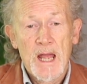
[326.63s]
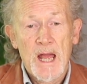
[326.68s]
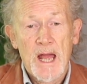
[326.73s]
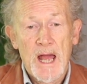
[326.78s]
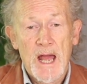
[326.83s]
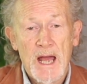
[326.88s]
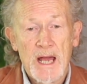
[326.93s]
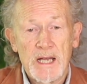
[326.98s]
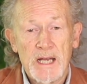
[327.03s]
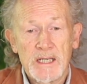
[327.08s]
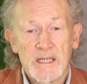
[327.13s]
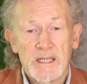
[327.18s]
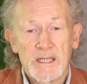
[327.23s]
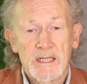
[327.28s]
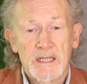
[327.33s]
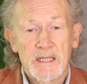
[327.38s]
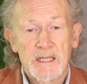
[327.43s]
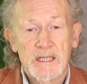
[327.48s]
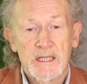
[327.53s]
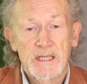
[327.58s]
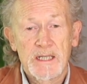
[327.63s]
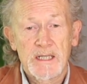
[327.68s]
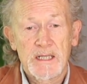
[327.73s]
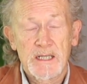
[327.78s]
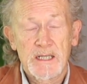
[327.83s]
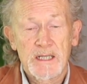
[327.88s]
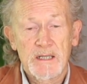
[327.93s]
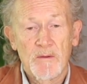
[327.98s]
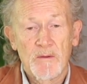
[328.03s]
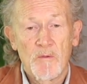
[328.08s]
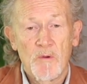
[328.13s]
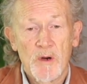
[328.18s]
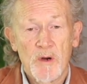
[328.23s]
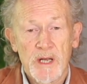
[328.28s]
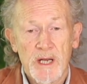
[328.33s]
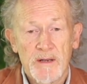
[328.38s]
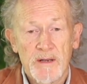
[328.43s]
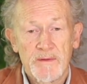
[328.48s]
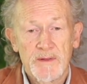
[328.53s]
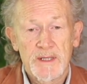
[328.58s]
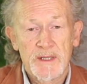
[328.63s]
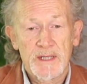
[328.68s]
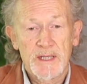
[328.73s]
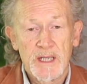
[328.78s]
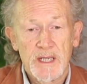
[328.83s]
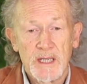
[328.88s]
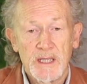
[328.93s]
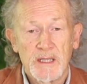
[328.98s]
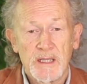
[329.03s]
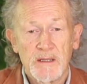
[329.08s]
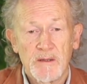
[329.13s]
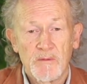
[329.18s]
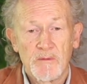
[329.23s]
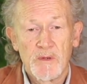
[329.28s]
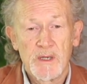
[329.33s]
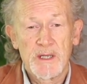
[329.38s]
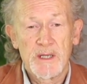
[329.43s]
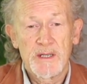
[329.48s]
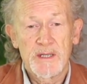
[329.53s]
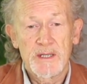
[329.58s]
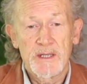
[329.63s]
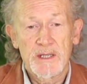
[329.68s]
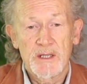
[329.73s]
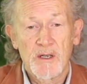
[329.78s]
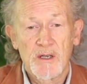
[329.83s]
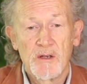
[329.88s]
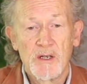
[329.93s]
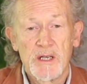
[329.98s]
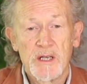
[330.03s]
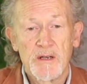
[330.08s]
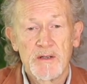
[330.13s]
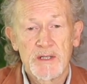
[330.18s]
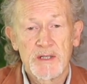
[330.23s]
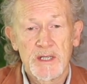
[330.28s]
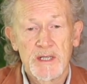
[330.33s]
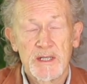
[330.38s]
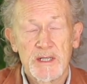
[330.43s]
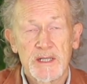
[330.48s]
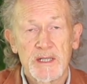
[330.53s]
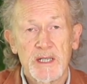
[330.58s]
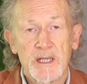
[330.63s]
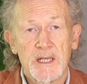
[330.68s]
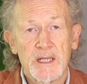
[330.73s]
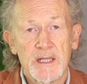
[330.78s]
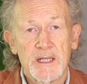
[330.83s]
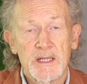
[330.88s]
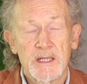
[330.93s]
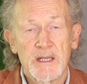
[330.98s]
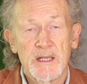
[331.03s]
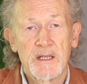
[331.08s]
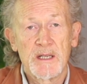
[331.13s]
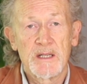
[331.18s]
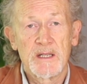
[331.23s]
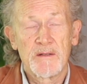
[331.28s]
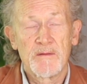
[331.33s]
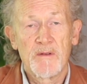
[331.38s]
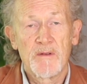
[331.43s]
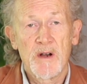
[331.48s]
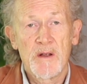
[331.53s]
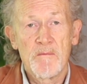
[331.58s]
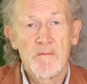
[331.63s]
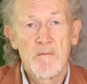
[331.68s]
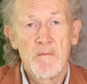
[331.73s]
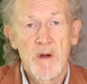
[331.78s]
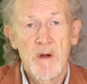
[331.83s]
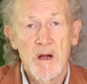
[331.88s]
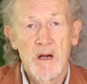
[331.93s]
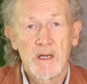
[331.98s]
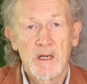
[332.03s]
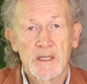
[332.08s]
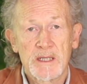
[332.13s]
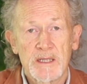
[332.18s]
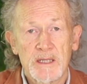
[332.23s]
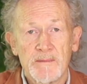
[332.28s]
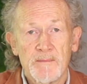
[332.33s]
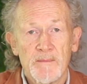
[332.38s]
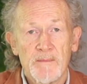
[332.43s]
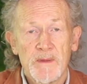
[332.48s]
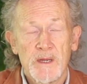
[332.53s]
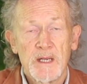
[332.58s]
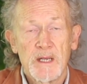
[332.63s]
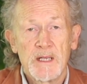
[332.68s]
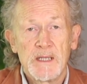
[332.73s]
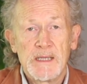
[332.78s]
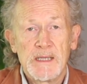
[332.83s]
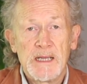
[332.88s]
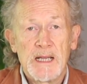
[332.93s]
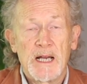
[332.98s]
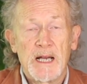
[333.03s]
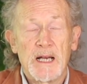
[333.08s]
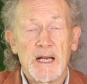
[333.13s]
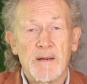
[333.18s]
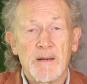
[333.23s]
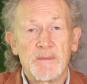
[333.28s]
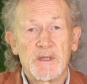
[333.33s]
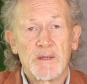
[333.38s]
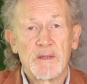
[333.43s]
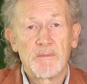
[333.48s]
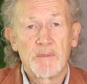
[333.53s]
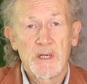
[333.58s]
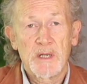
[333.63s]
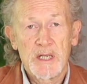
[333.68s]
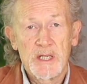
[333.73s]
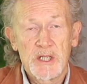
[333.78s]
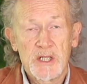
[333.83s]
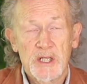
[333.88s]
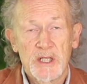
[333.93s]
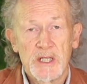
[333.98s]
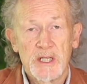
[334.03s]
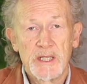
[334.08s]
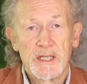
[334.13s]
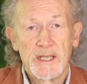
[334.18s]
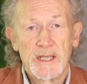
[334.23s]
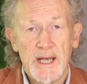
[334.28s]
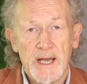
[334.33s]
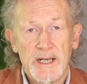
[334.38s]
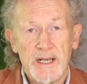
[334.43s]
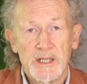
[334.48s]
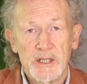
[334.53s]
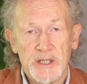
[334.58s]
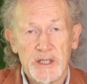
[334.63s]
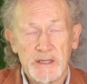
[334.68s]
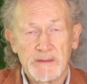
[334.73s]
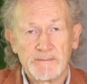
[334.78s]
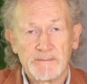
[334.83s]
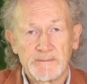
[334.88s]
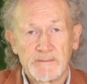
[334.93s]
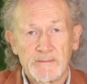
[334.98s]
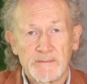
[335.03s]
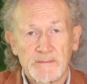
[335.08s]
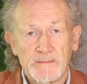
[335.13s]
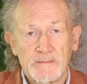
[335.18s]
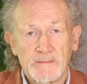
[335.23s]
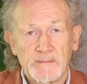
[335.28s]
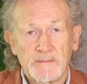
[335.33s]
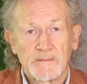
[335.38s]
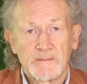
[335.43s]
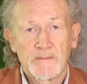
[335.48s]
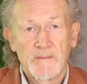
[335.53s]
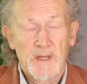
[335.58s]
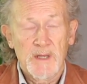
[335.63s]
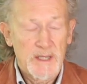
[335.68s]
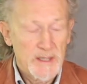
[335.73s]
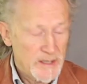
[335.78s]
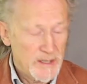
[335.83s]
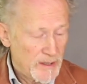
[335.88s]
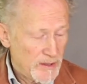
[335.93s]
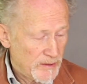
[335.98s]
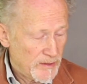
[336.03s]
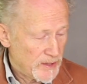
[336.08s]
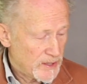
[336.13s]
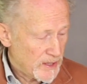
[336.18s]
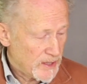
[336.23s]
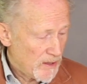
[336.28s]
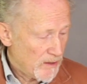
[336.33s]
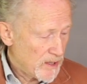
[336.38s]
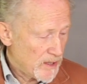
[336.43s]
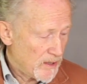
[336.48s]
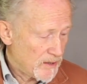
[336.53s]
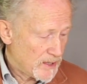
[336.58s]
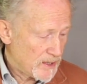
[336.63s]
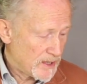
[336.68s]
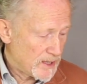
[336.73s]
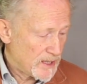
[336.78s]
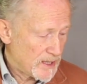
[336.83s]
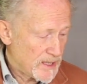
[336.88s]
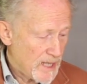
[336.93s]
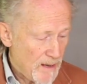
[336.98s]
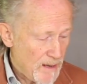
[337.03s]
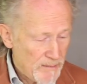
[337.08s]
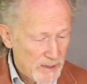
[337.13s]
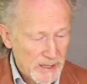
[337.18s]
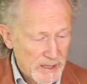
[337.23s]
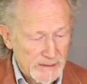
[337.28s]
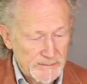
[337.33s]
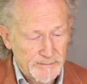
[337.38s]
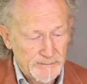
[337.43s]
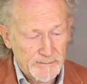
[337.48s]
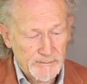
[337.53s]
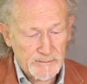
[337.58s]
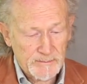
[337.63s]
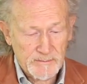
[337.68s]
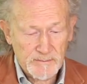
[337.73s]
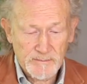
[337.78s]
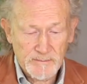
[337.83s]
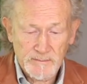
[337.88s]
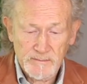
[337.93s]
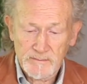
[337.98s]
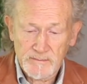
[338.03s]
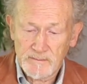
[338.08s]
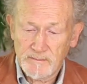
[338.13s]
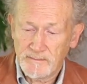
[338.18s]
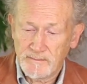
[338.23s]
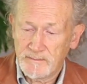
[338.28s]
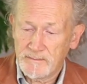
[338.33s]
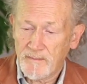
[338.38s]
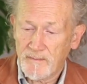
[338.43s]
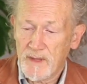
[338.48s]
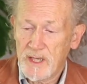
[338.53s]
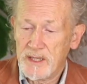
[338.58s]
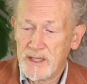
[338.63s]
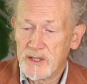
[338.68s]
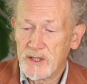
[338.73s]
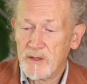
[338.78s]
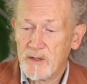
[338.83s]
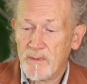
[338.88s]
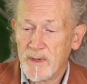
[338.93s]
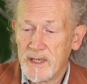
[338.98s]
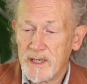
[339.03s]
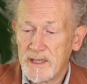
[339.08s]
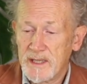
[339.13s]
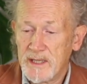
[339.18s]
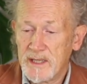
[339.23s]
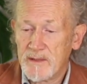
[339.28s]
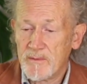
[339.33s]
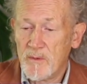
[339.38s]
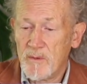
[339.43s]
And what I've seen with scoliosis is that there's a very marked depletion in energy. So the scoliosis is happening in two places.